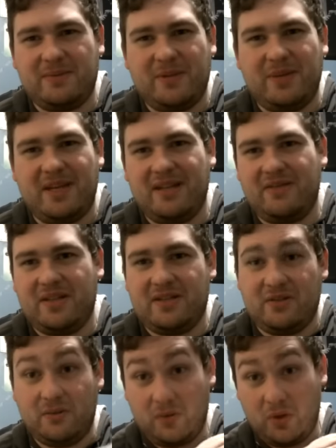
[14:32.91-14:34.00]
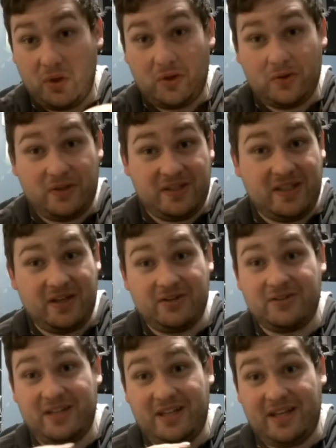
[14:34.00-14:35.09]
My bad in advance to all these
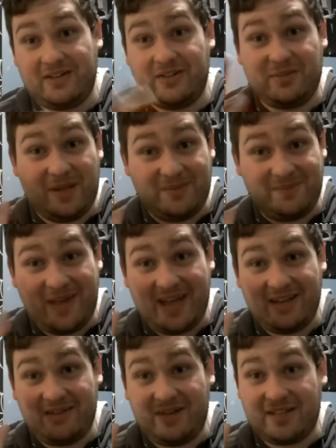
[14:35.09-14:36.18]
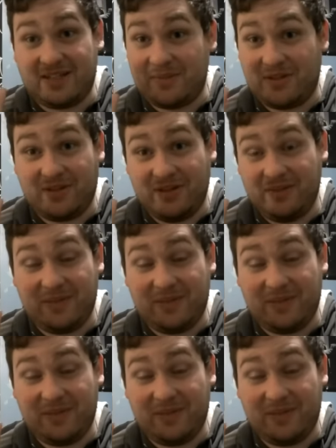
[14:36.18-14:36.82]
characters and actors. My bad in advance. I'm sorry.